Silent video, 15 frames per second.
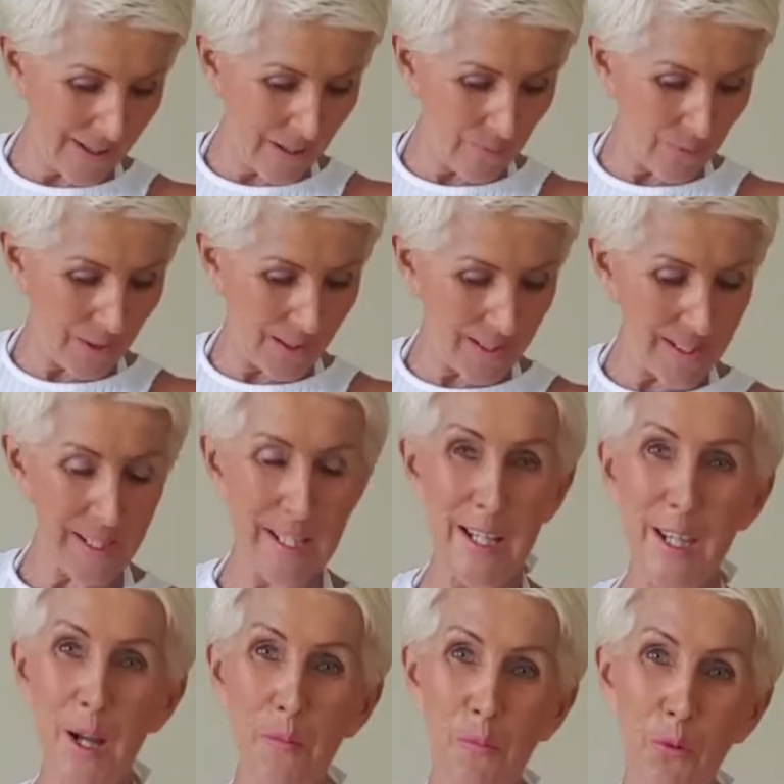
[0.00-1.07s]
I don't know if you can see
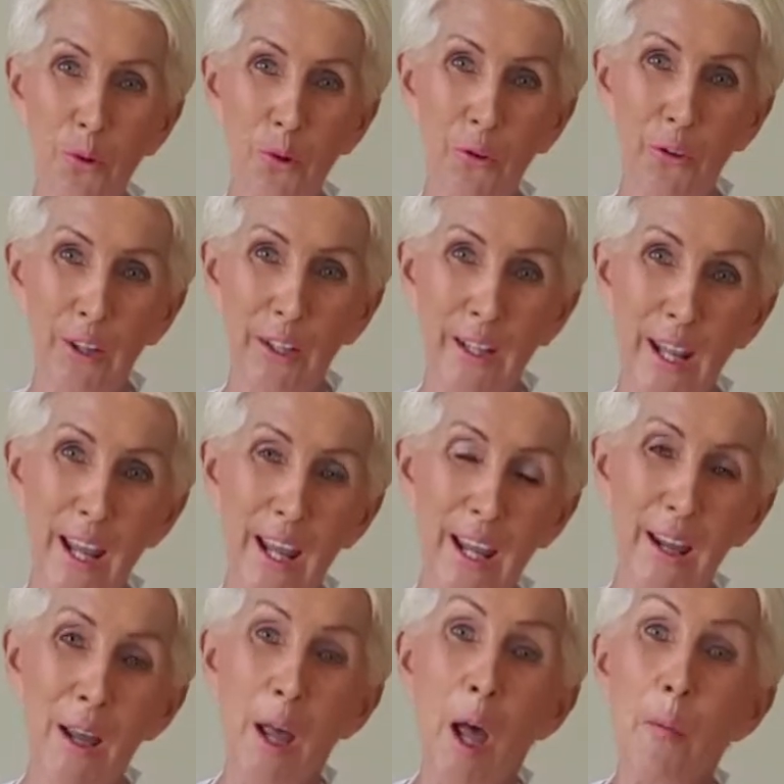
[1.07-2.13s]
that bruising
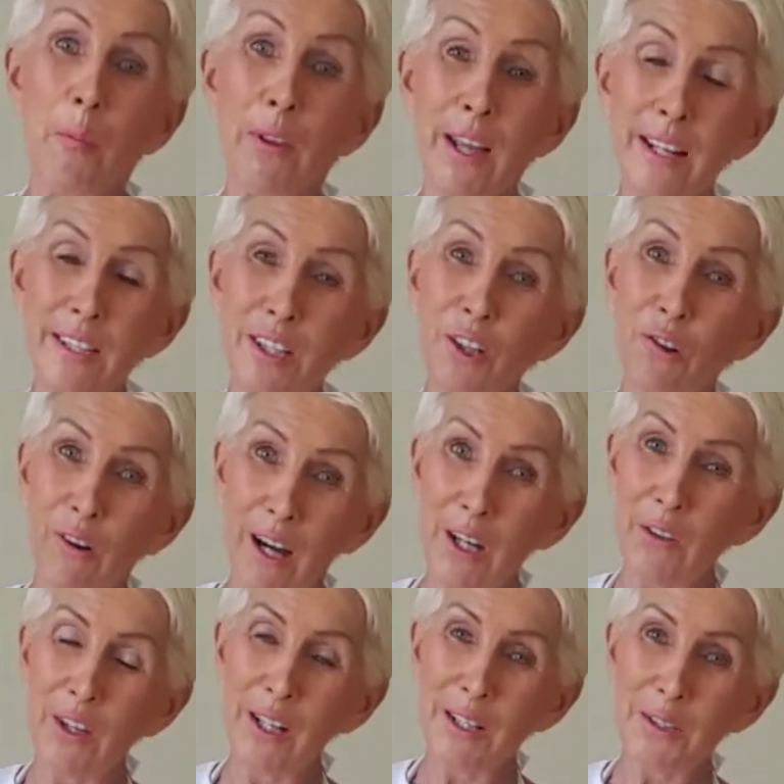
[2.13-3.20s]
there, but that's a great thing.